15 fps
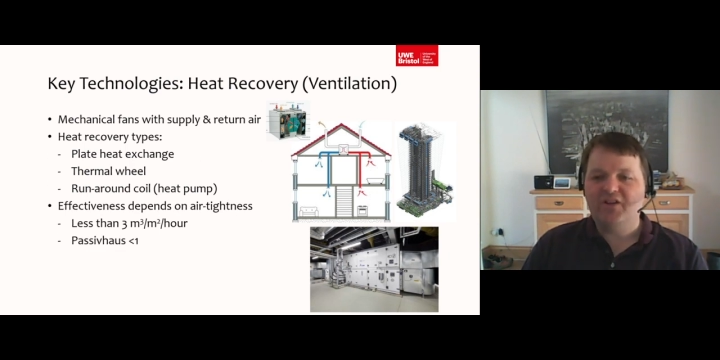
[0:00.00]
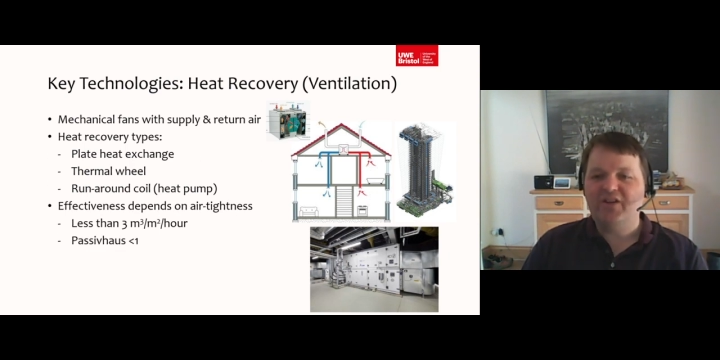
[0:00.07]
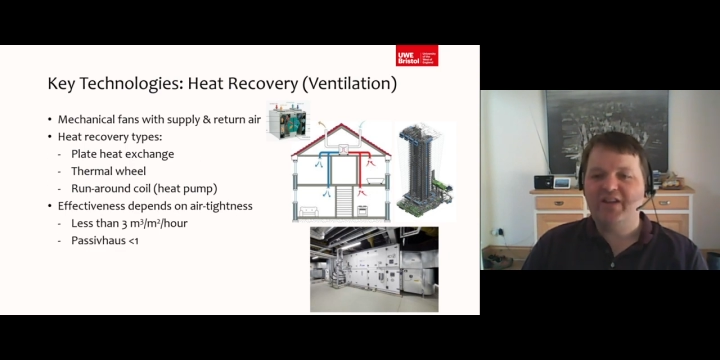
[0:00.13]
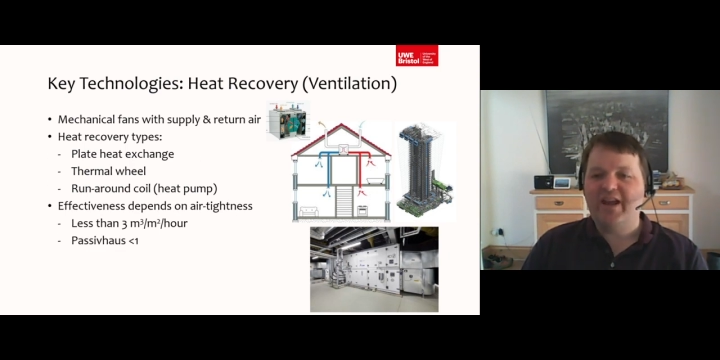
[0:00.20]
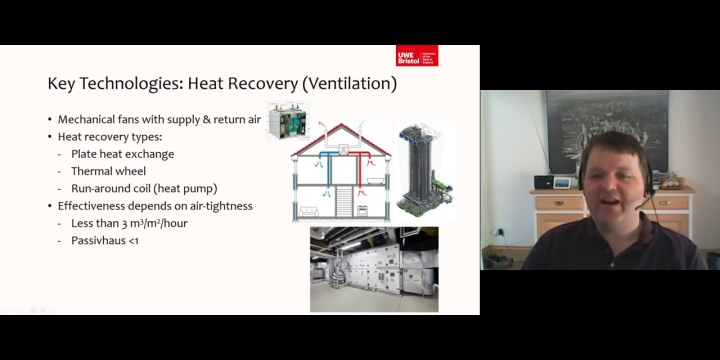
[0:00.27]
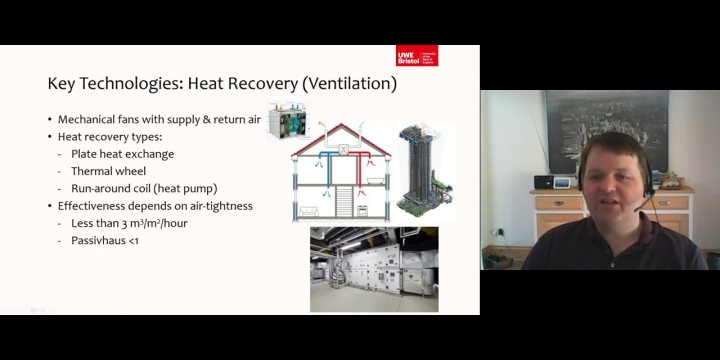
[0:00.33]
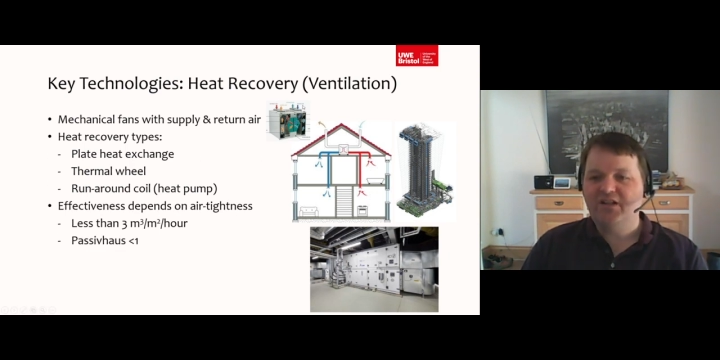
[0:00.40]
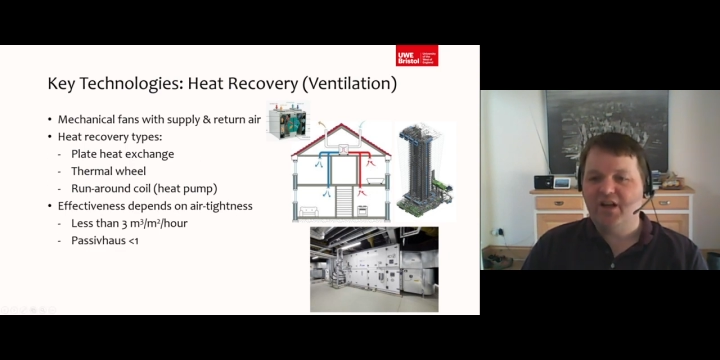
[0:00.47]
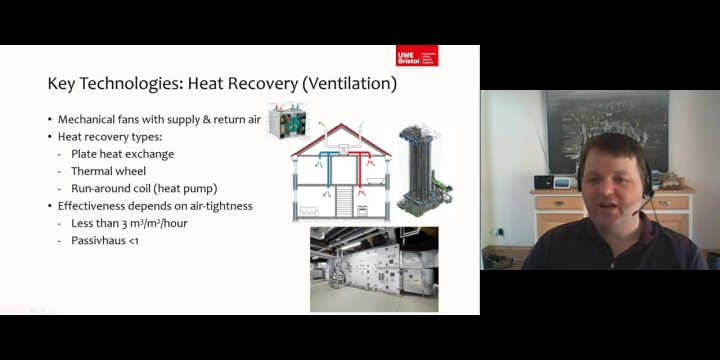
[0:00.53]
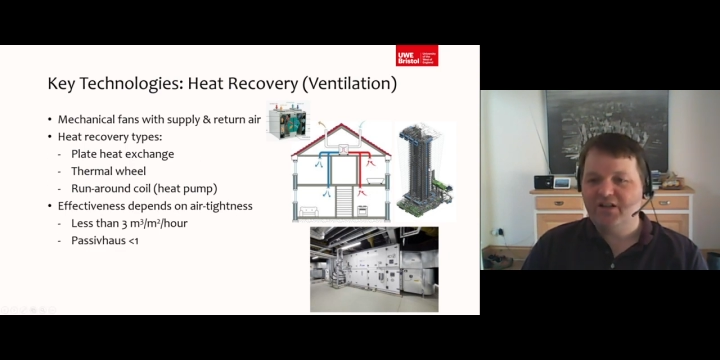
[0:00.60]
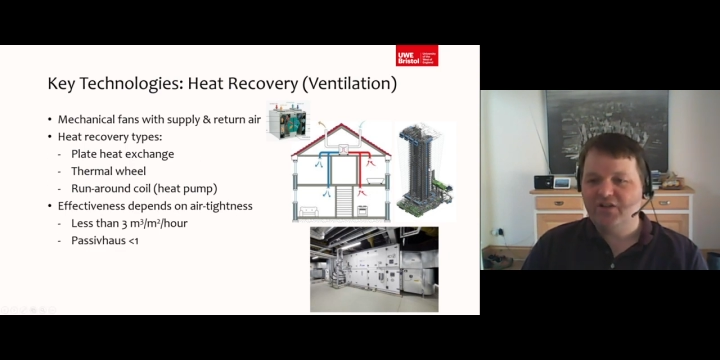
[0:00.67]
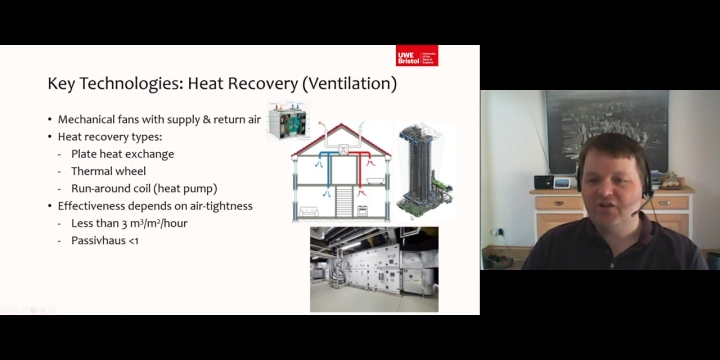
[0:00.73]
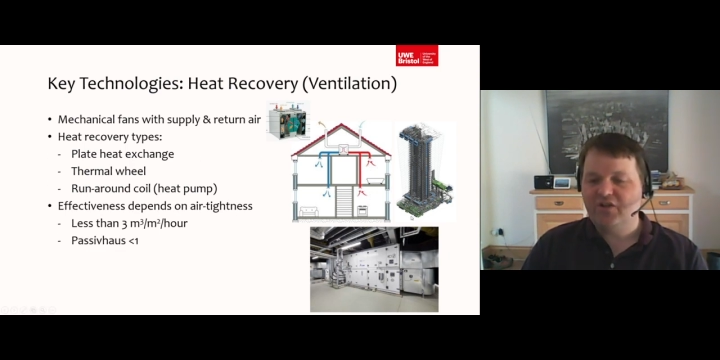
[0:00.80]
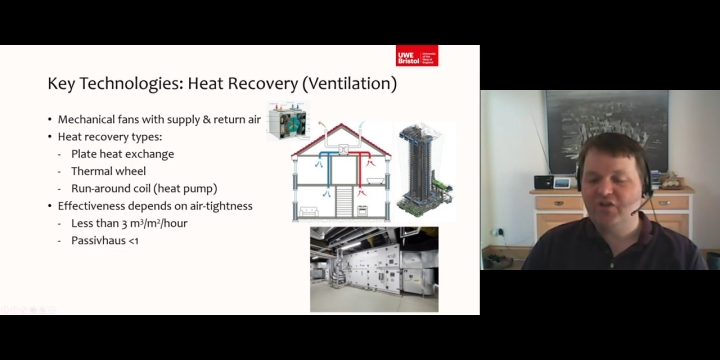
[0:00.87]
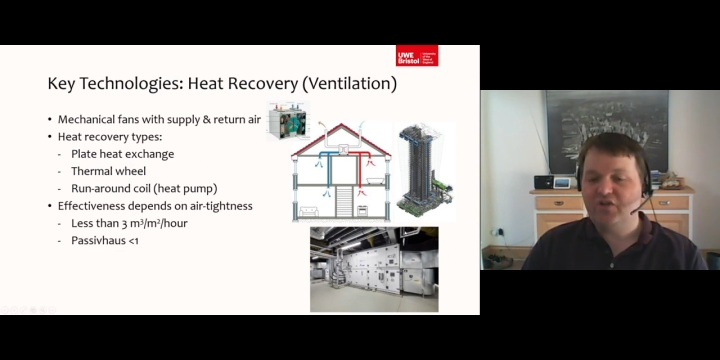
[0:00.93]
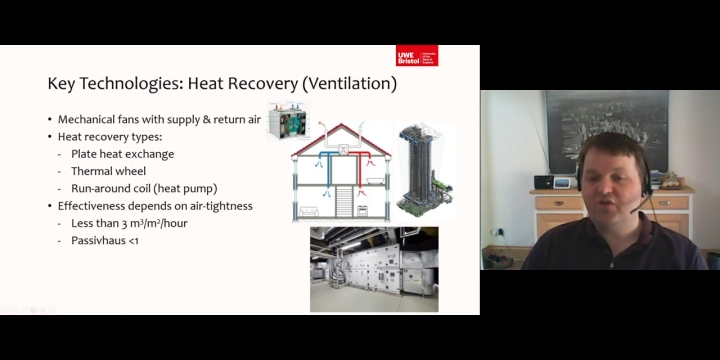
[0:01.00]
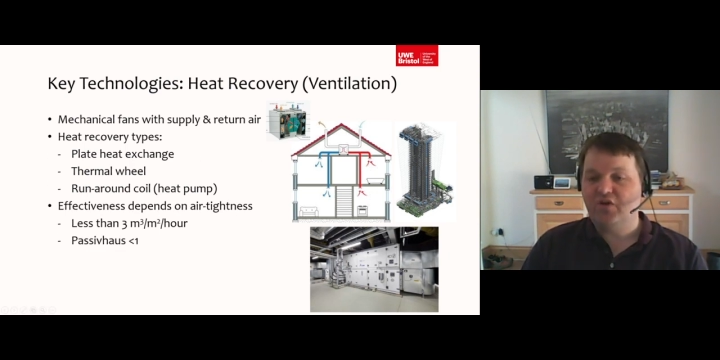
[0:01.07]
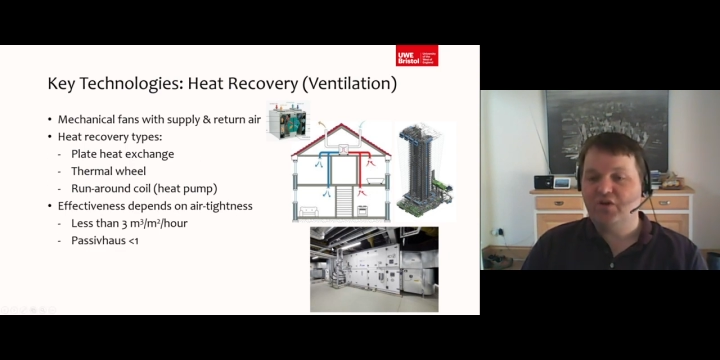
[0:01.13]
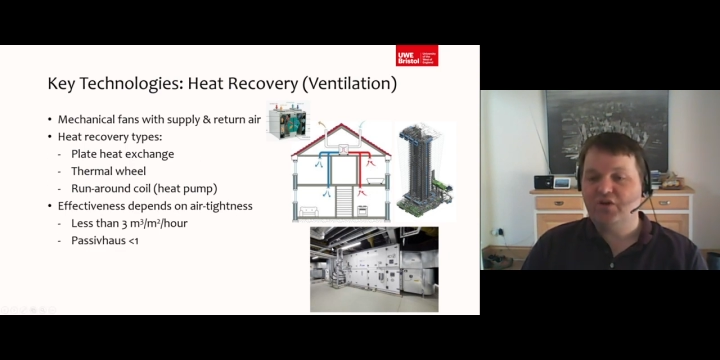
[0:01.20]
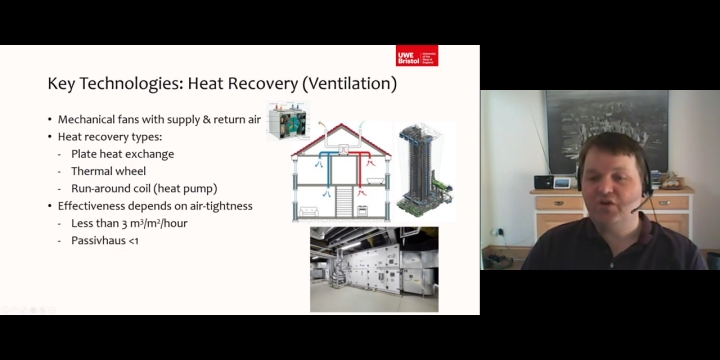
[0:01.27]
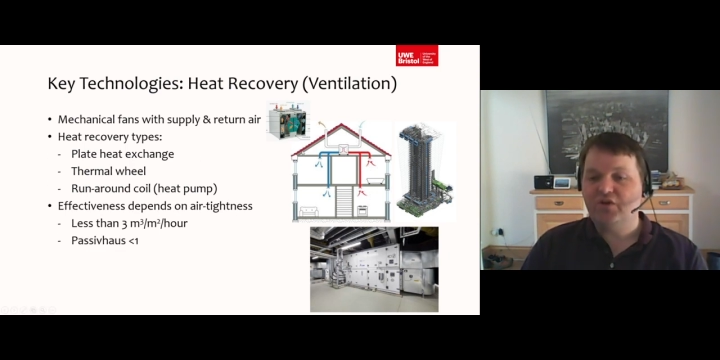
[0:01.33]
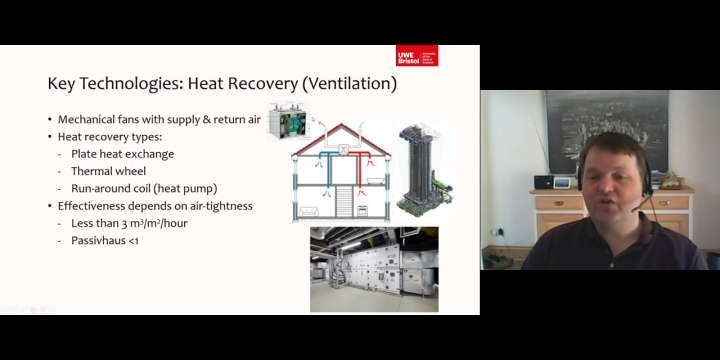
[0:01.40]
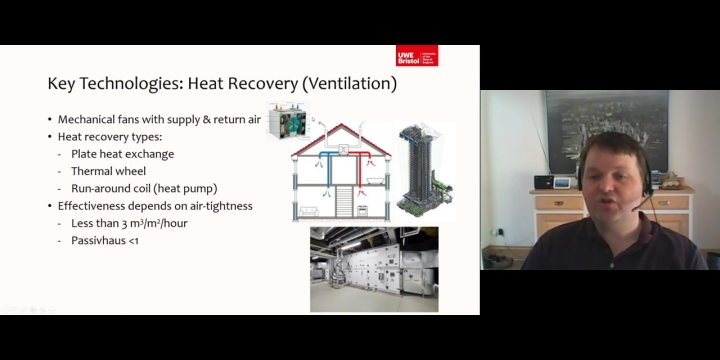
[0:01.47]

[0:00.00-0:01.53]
on the air tightness of the structure.